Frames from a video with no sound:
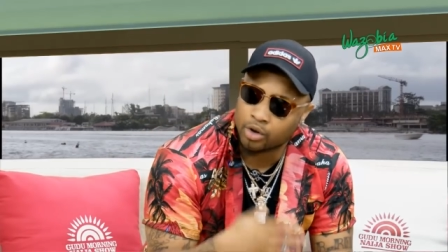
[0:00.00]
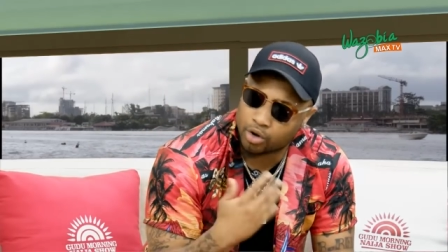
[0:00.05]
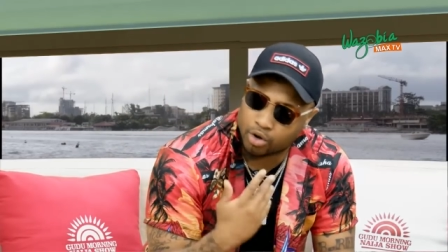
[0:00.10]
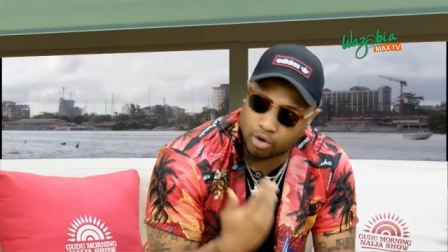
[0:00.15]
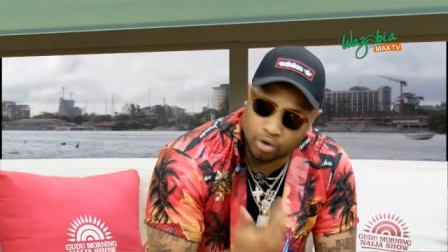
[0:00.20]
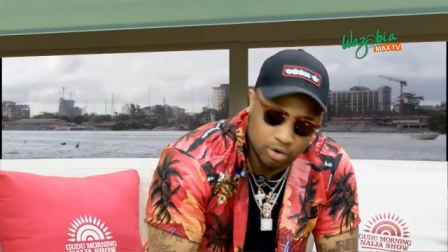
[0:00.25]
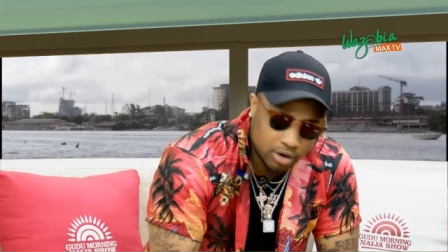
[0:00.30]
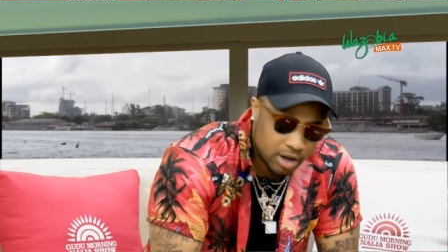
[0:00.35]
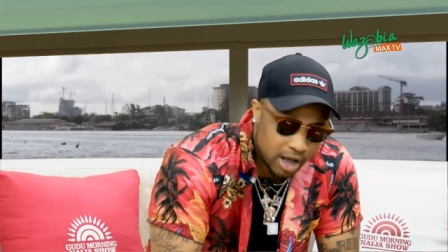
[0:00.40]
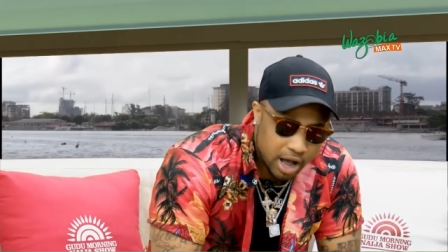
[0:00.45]

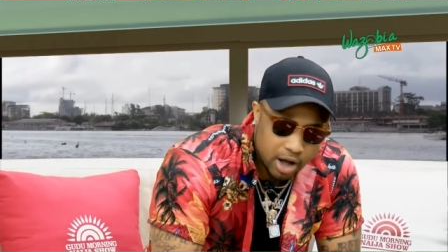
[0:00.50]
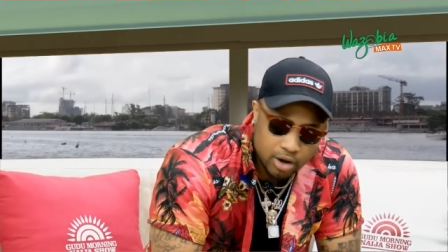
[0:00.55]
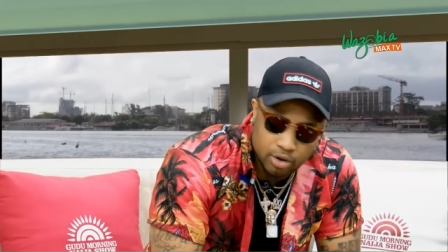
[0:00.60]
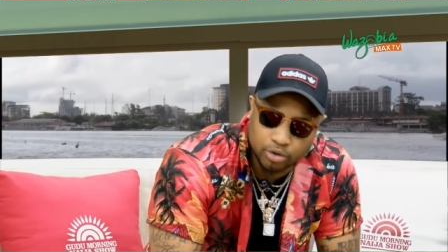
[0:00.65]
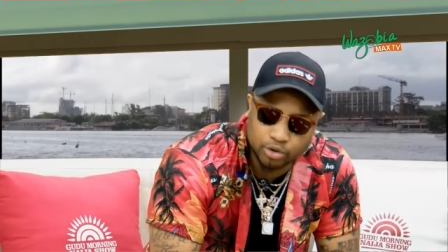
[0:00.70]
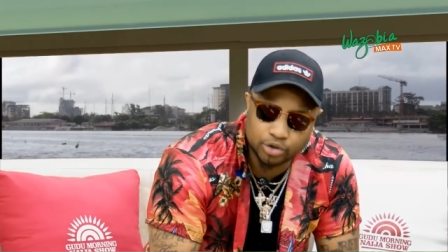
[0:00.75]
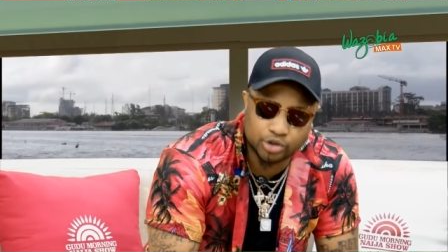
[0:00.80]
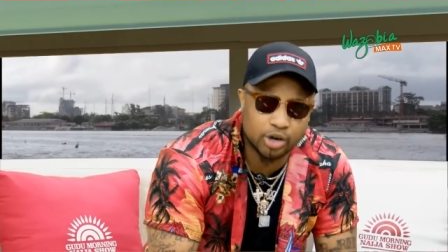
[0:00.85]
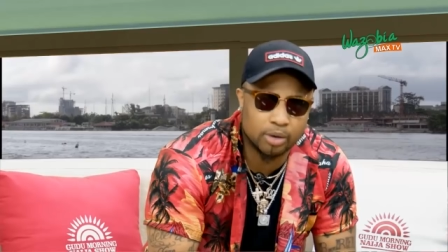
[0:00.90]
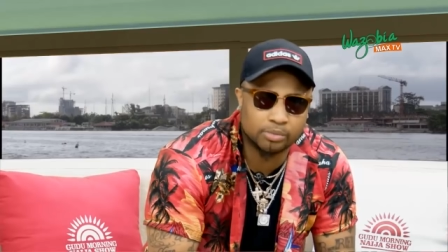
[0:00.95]

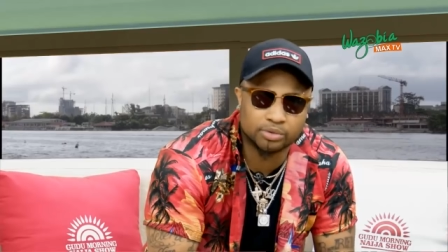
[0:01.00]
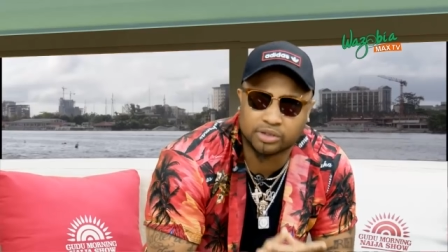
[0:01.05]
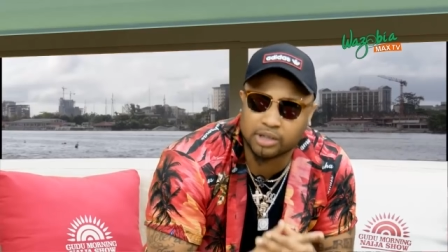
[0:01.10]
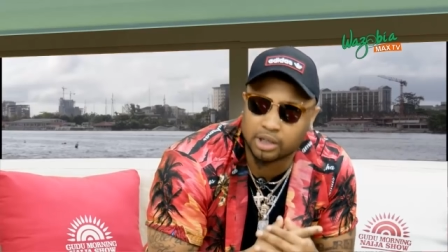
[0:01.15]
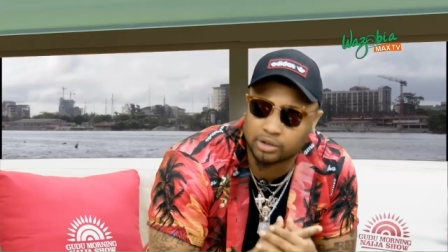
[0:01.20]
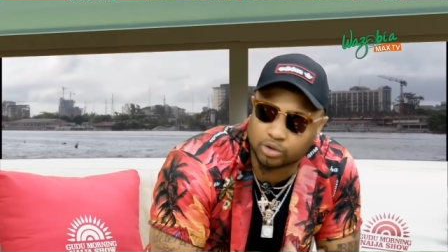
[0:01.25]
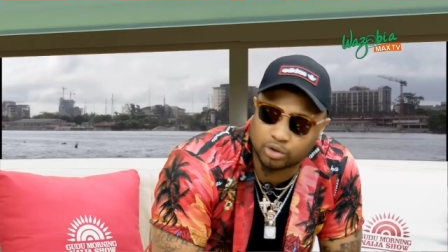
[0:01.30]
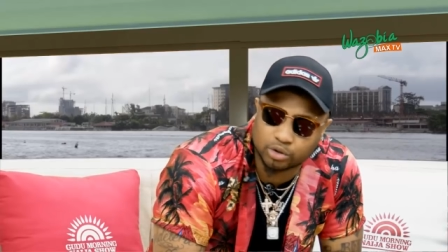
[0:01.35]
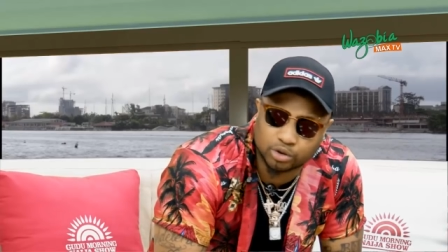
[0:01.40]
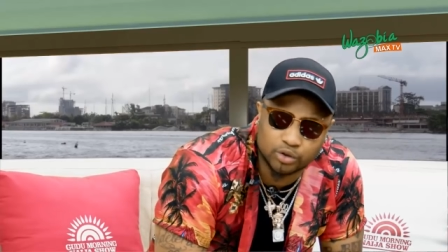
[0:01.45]
Conga, drum
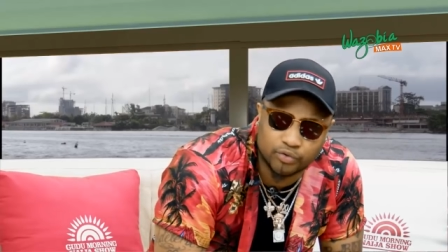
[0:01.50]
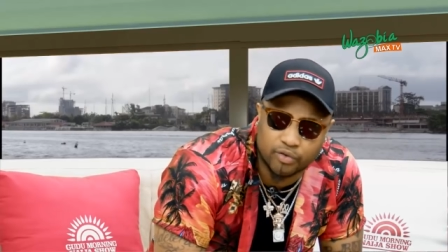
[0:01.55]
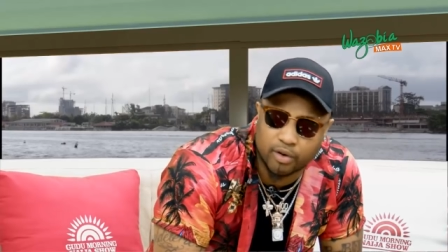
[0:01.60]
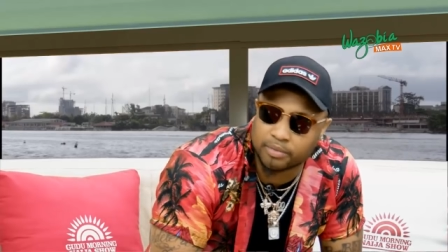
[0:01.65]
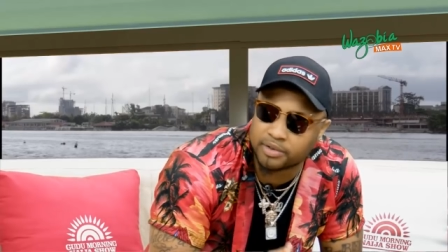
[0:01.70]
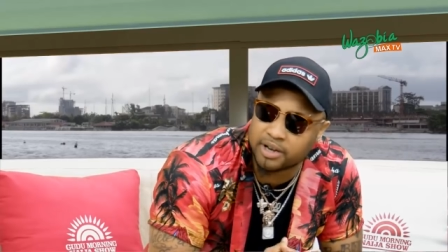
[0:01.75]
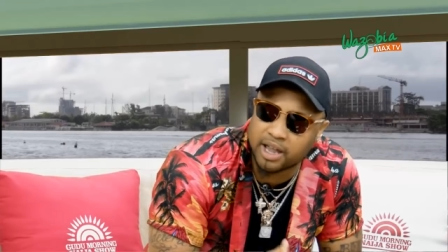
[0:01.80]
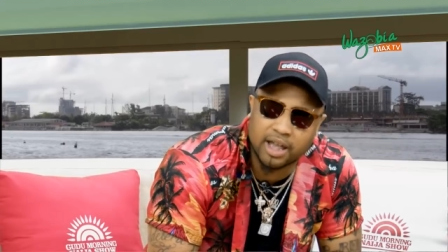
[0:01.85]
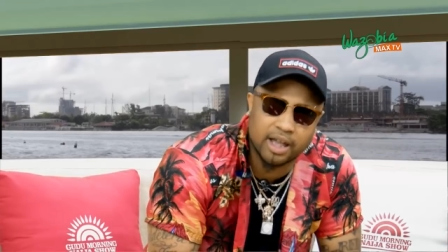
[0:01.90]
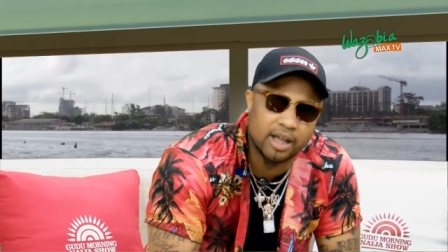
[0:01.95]
set too. So
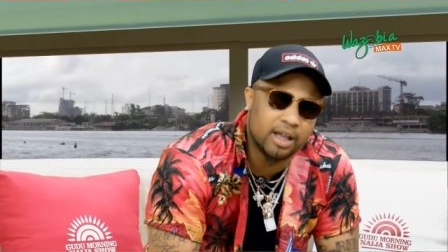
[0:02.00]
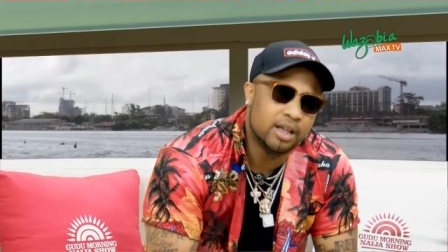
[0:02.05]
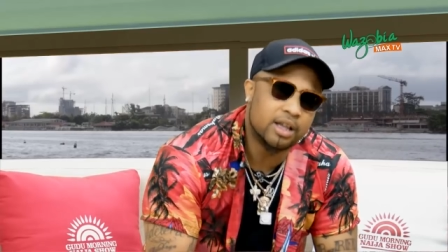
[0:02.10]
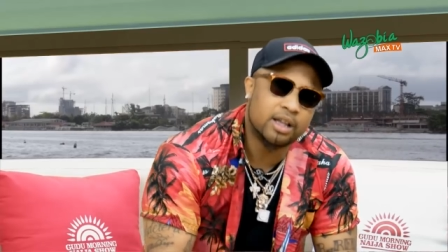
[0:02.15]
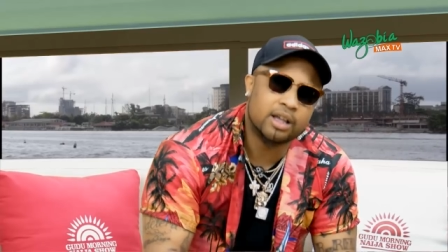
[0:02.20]
from there,